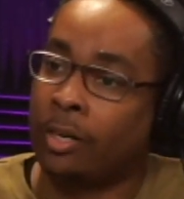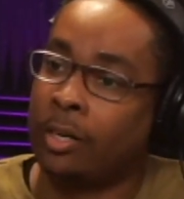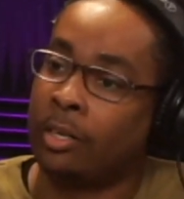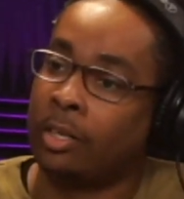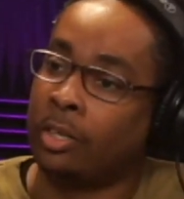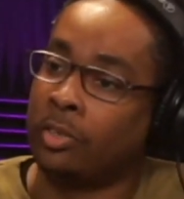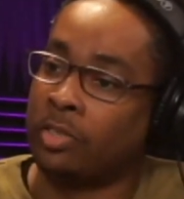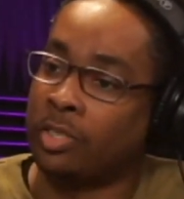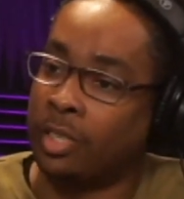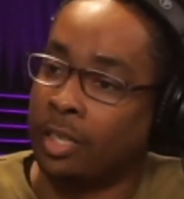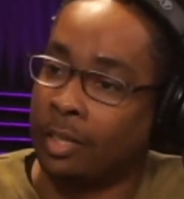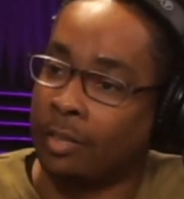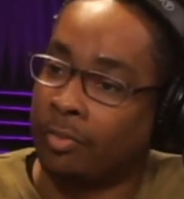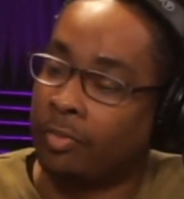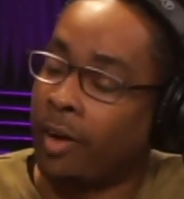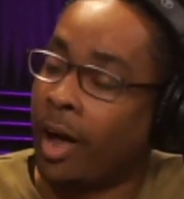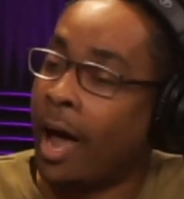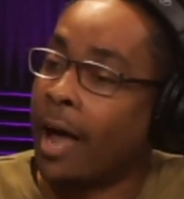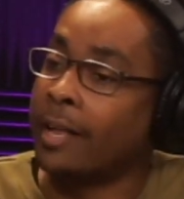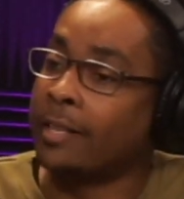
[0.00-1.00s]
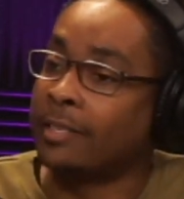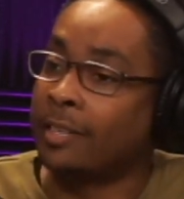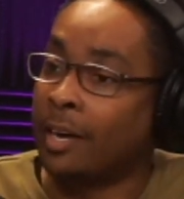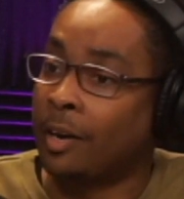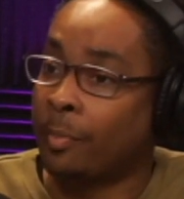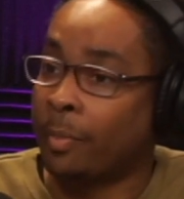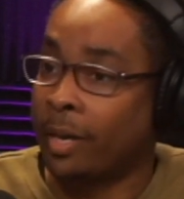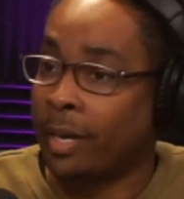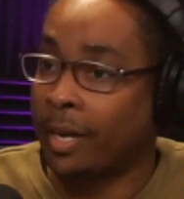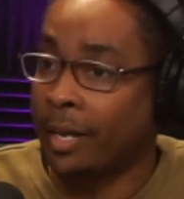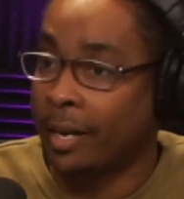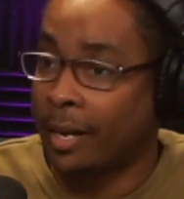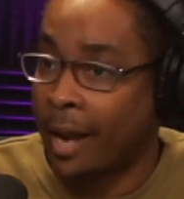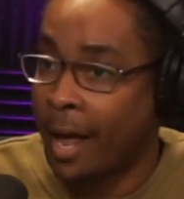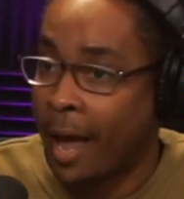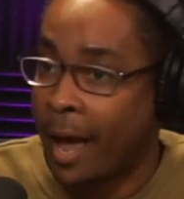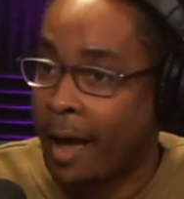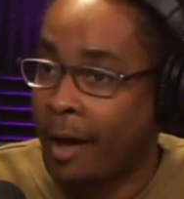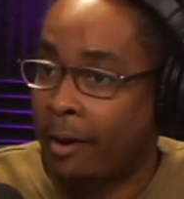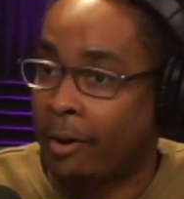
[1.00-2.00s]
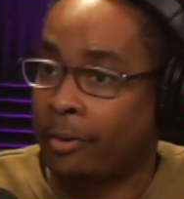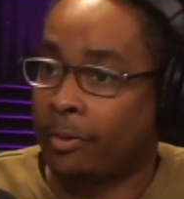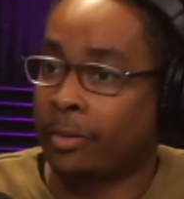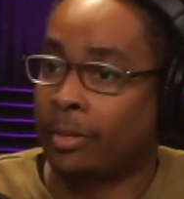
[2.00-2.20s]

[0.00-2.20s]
you see the fines coming in now.